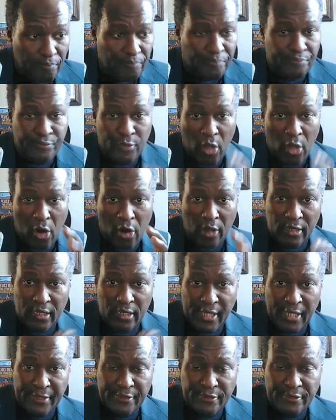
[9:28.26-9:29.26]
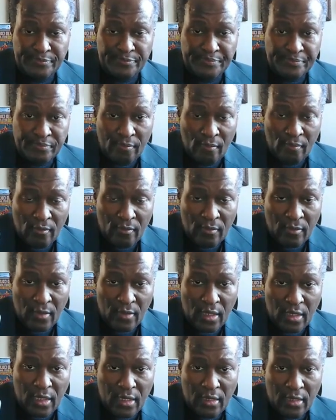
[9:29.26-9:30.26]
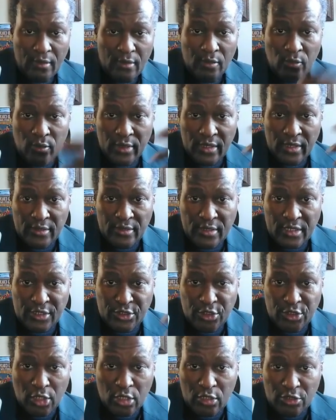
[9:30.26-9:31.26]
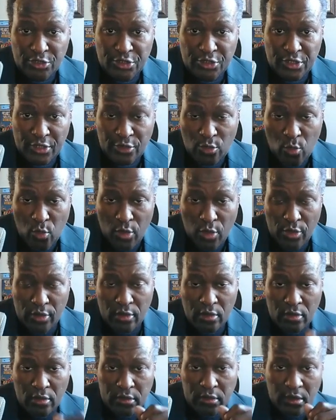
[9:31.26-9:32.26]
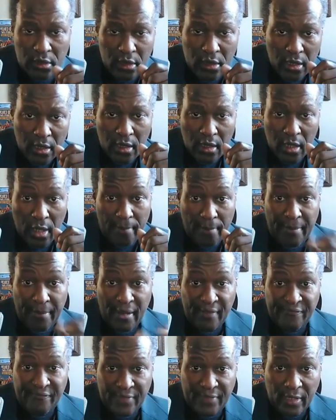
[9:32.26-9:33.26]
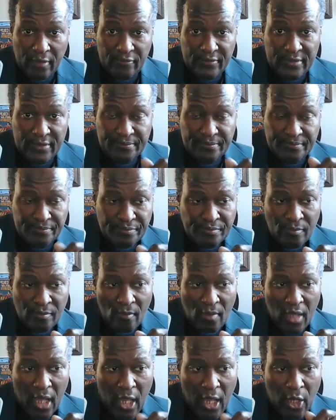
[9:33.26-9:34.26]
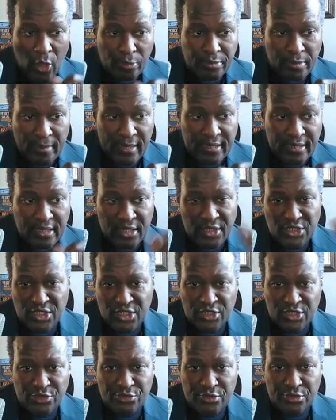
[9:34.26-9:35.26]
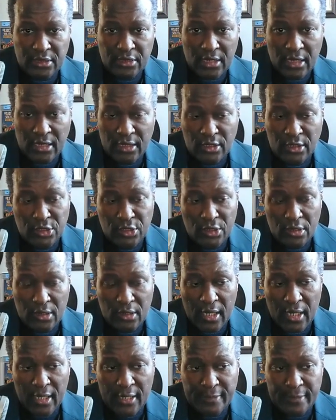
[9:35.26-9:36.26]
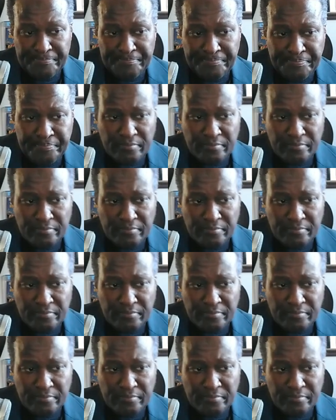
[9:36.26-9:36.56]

Hardliner. We indulge in the world of Buck Velvet. I hope to make these interesting to um,